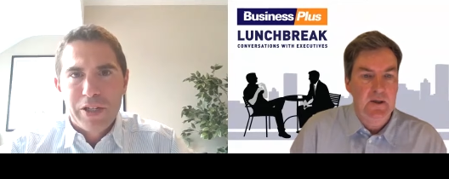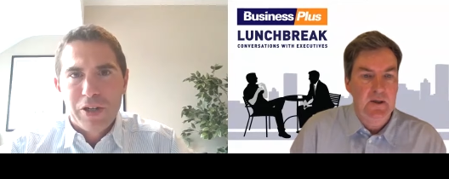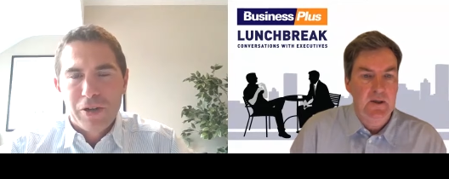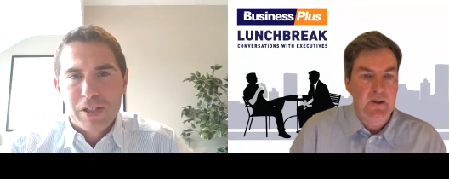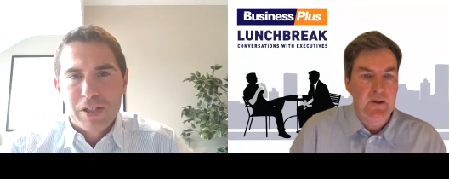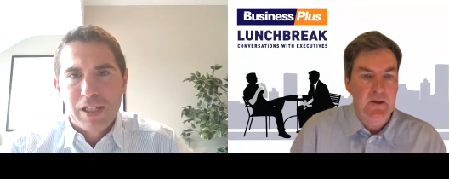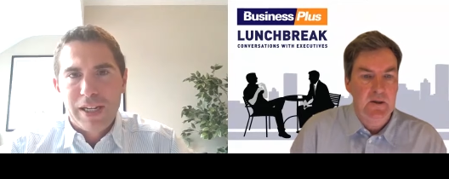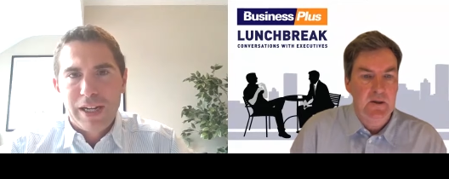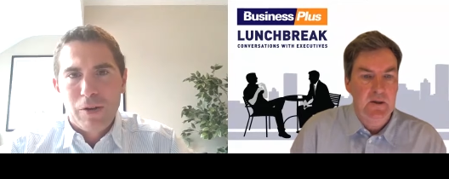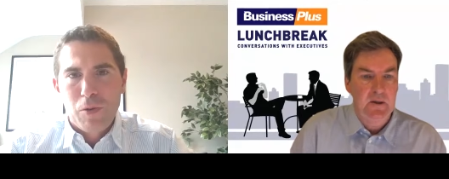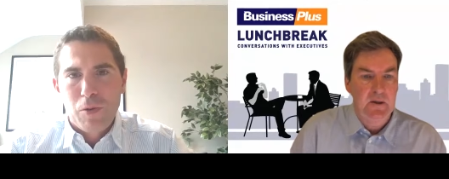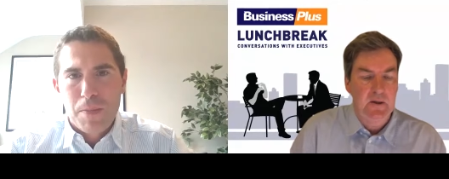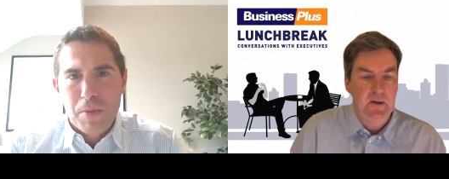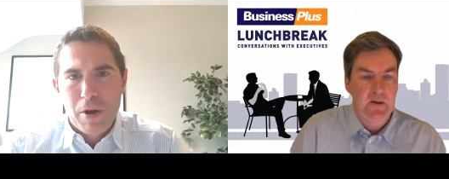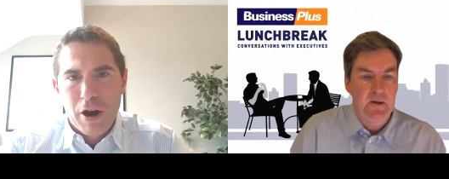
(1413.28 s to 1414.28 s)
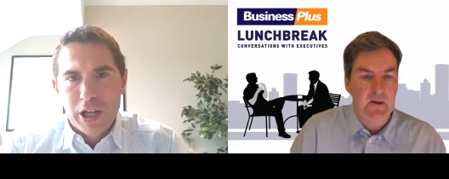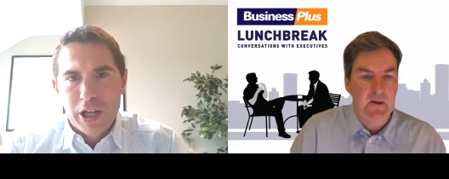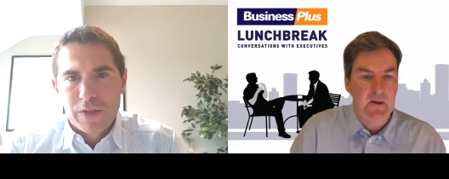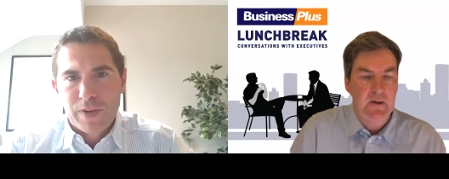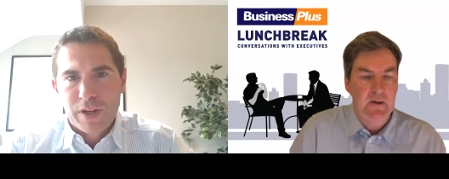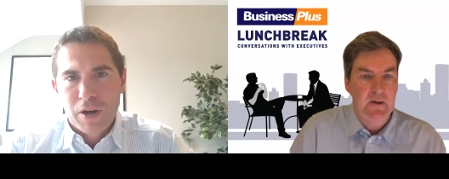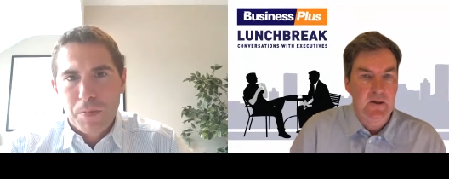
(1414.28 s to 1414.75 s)
Speaker 1: sure it's clear what
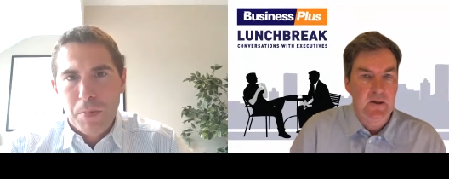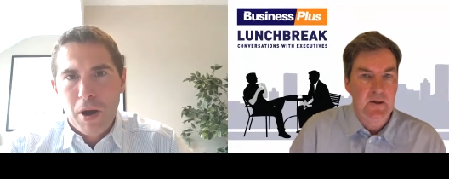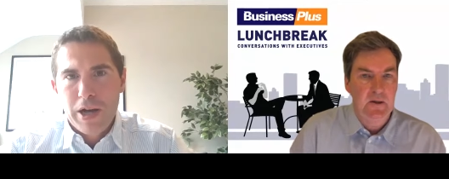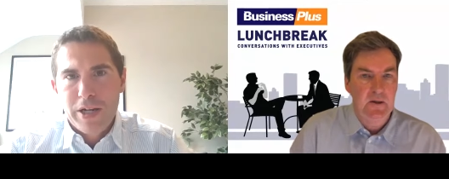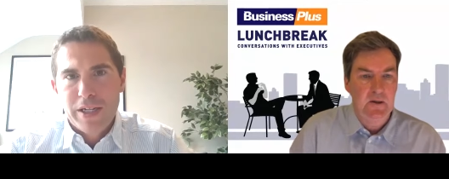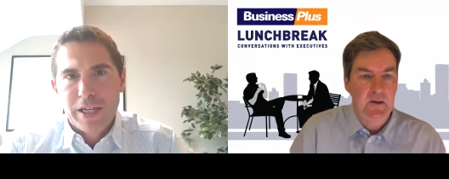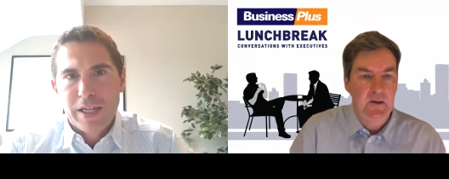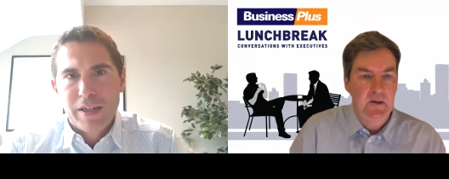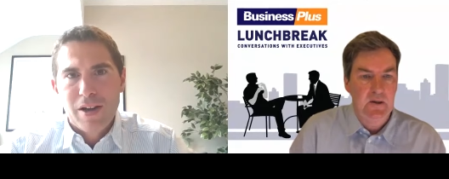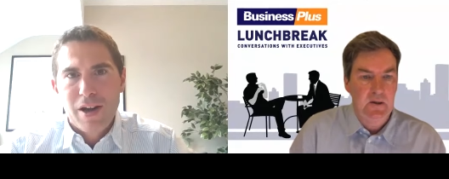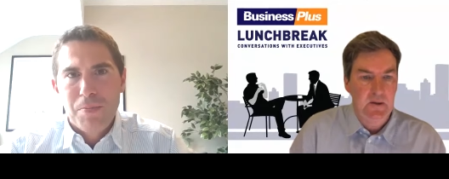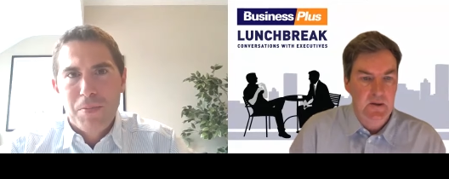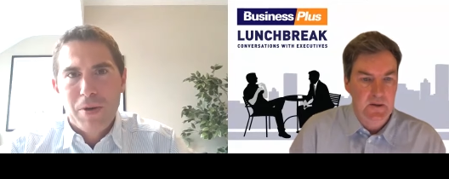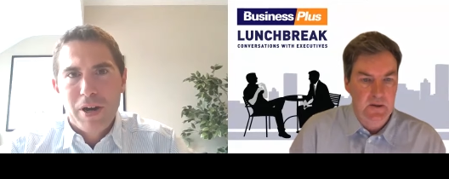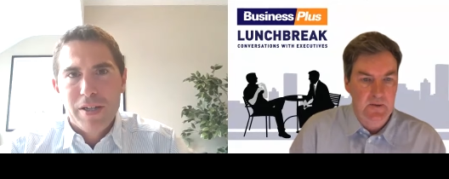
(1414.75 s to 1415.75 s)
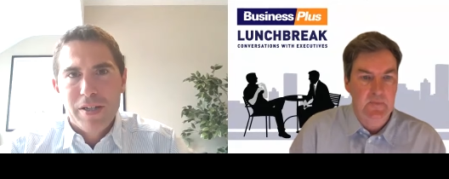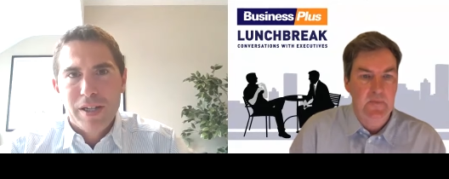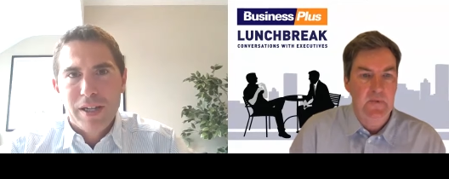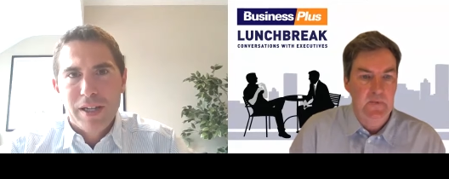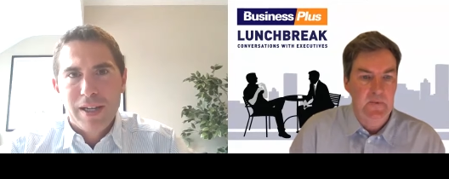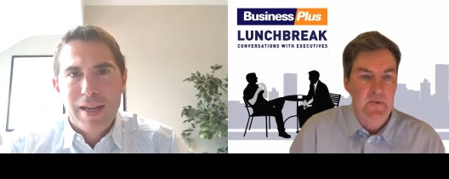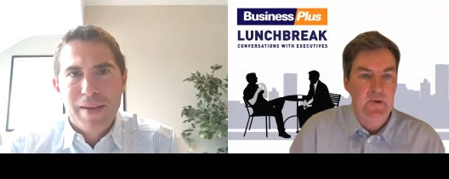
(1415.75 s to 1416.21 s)
parts of it are binding and not
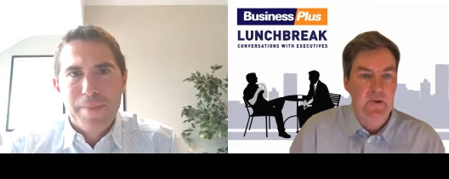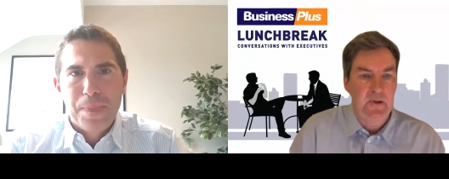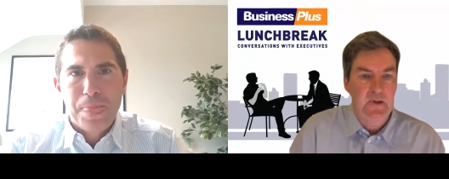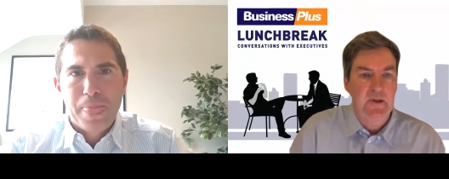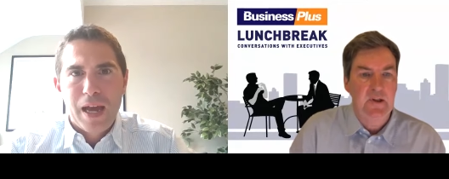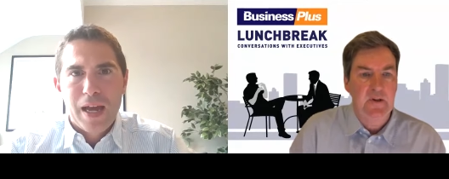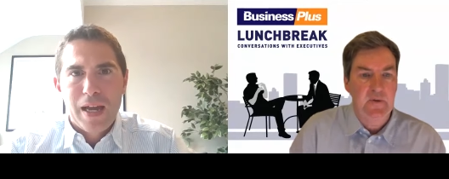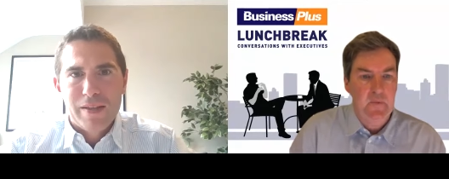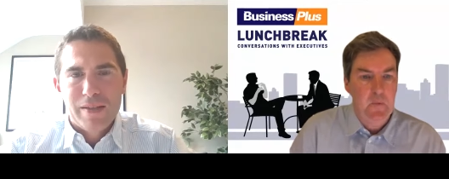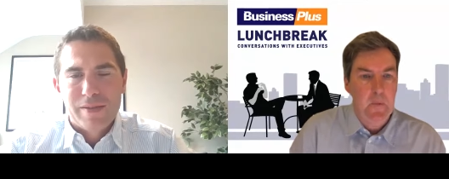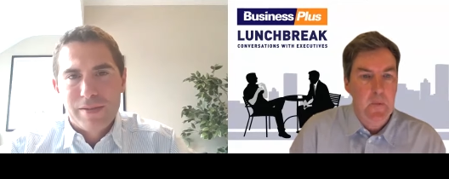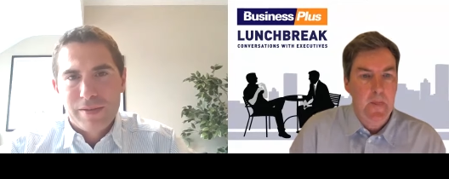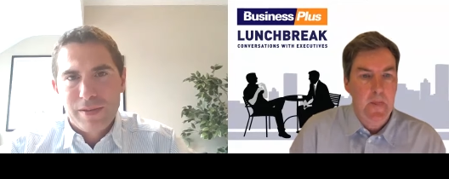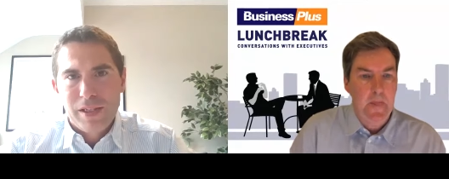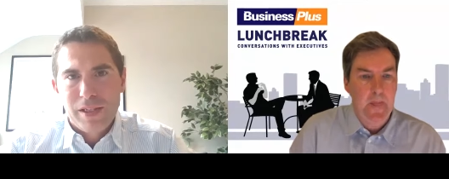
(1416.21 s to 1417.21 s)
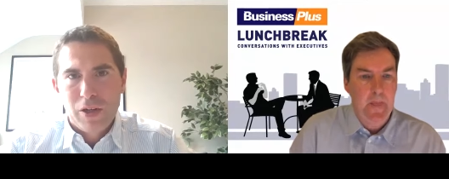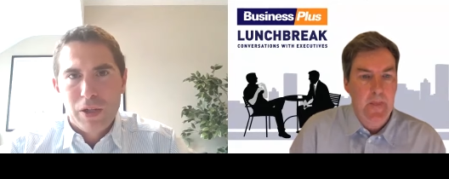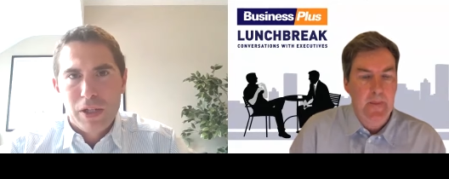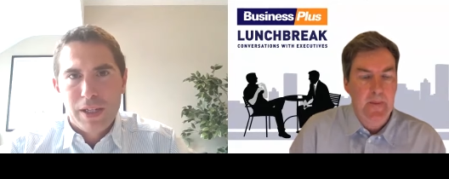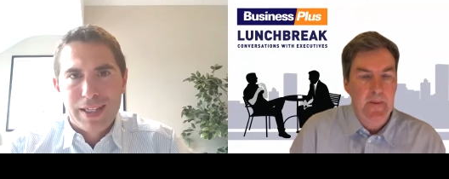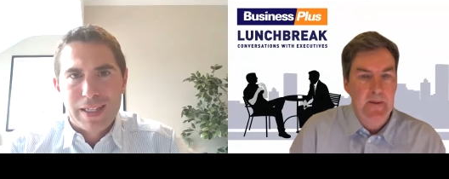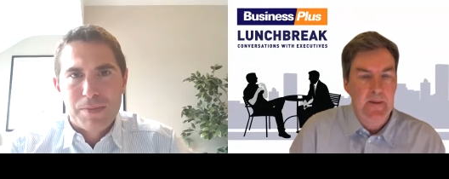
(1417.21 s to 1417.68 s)
binding. And you
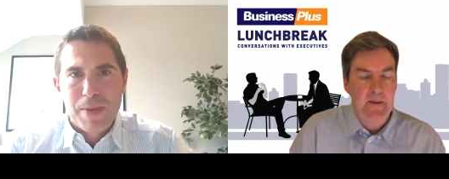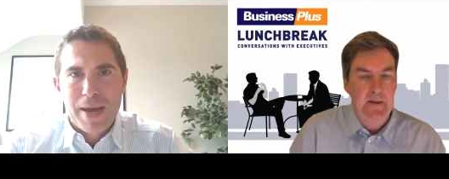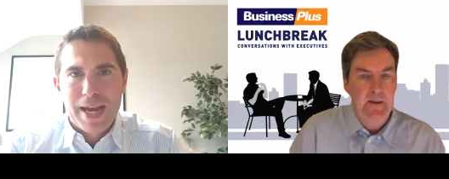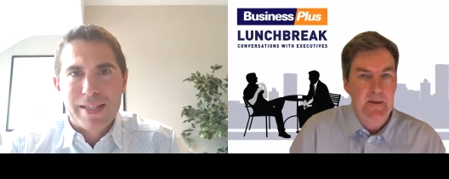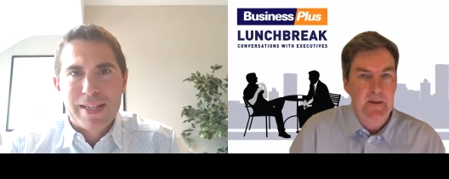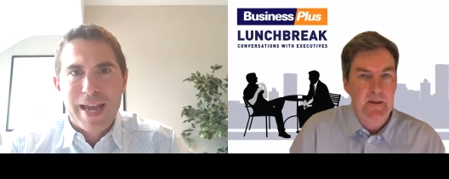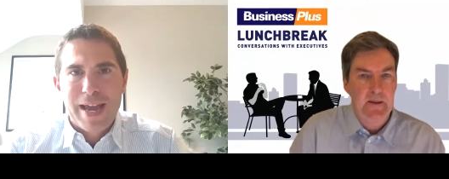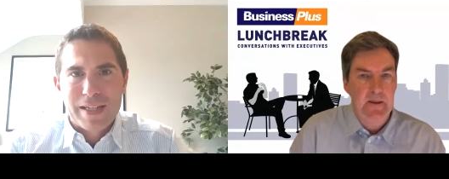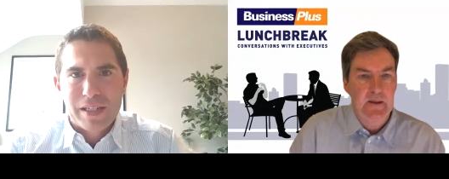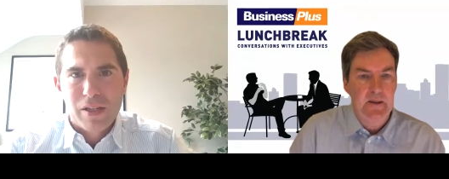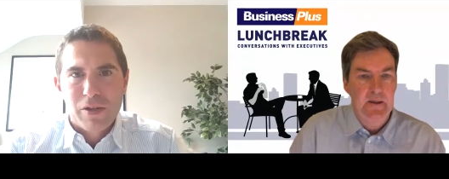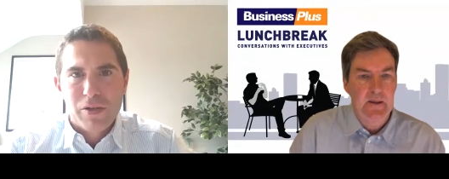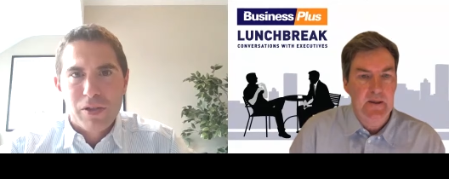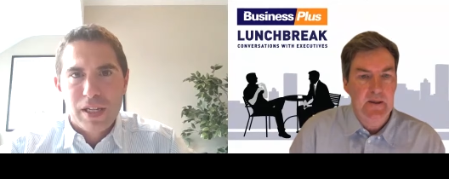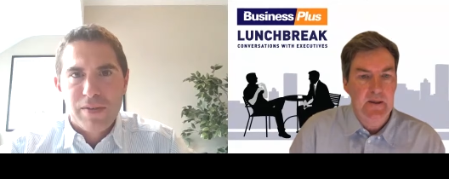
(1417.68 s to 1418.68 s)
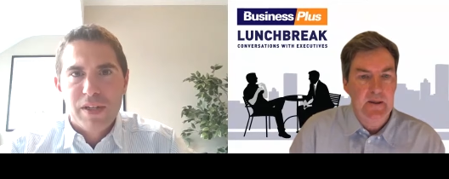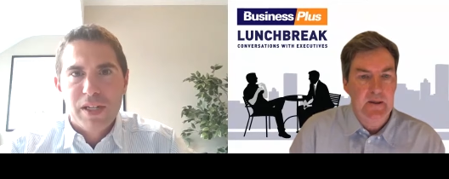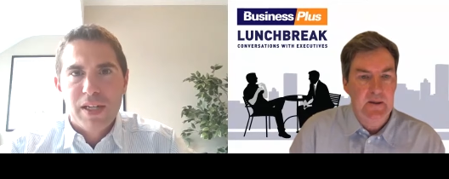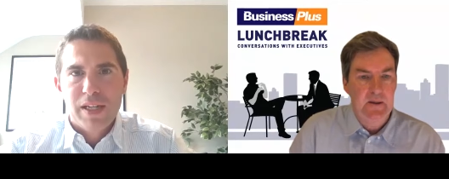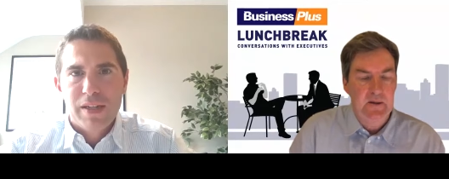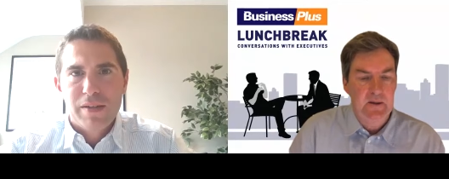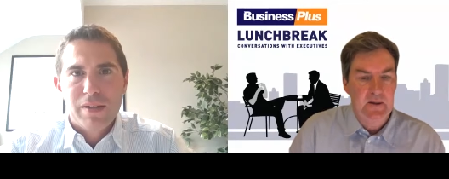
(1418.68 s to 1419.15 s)
know, you'll expect exclusivity.